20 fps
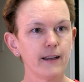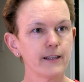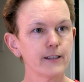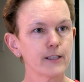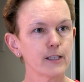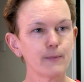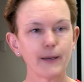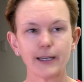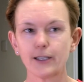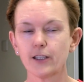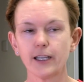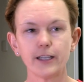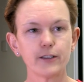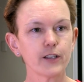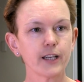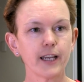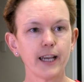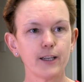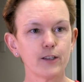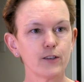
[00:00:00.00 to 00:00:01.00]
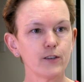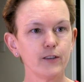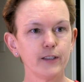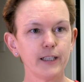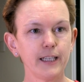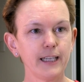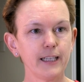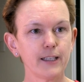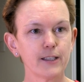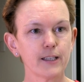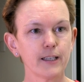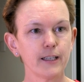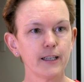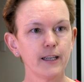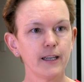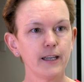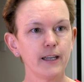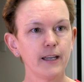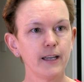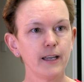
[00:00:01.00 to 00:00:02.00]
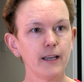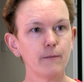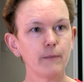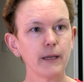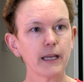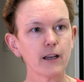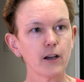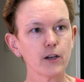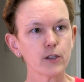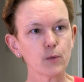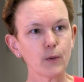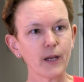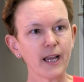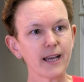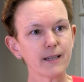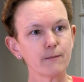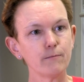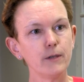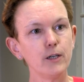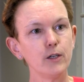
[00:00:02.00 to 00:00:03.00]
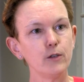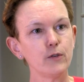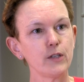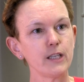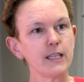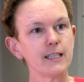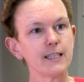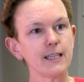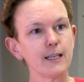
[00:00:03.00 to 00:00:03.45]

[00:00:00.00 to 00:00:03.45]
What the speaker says: special educational needs? Because we had Moses,